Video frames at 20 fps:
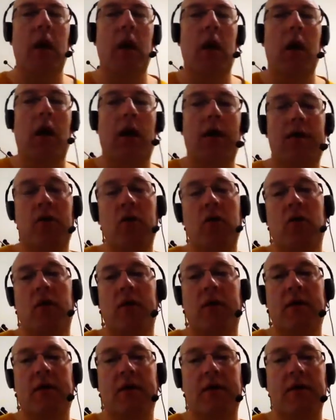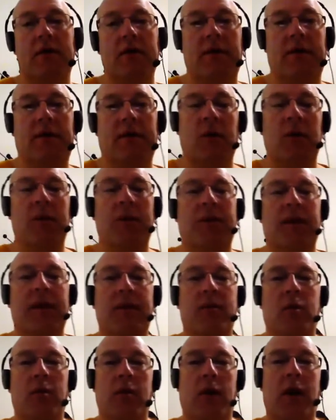Of course, if someone says,
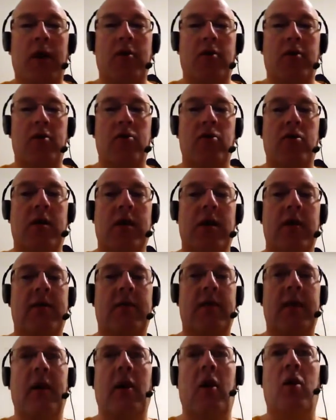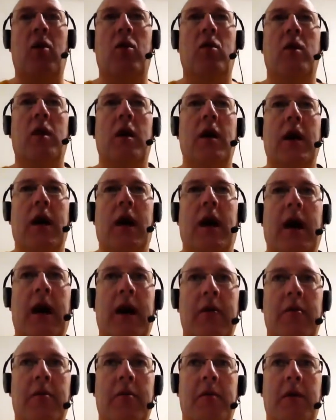where are you? You can say, oh,
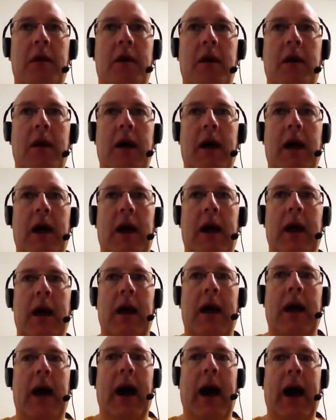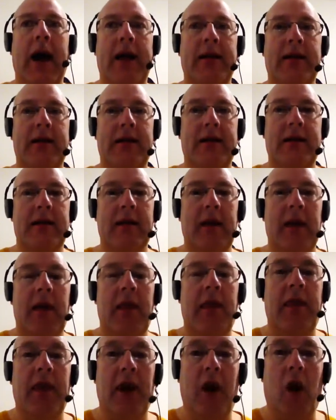I'm at
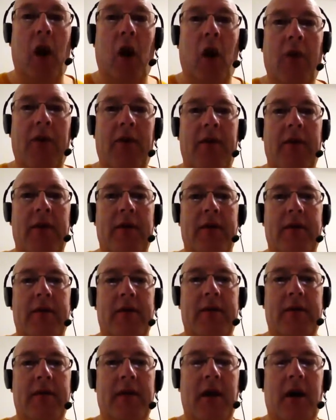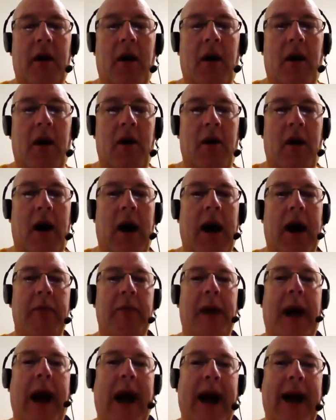the office, or I'm
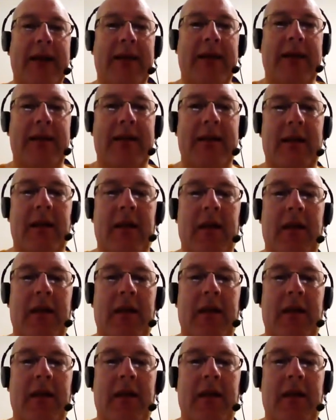at